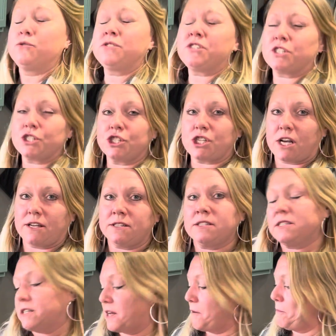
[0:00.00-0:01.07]

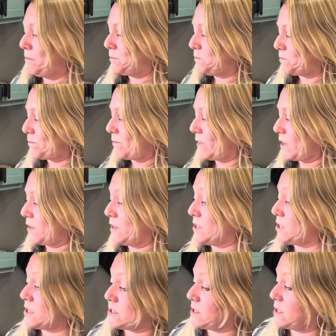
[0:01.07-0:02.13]
suggest
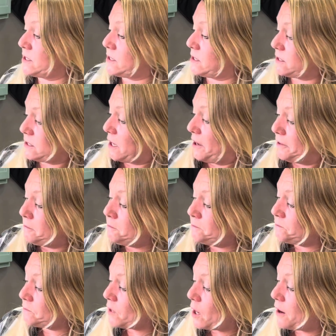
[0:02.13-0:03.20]
this is done
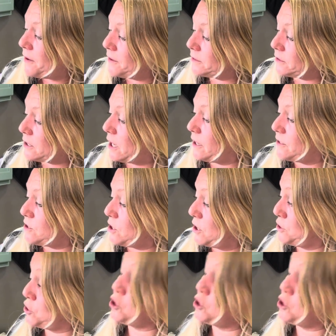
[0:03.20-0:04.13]
to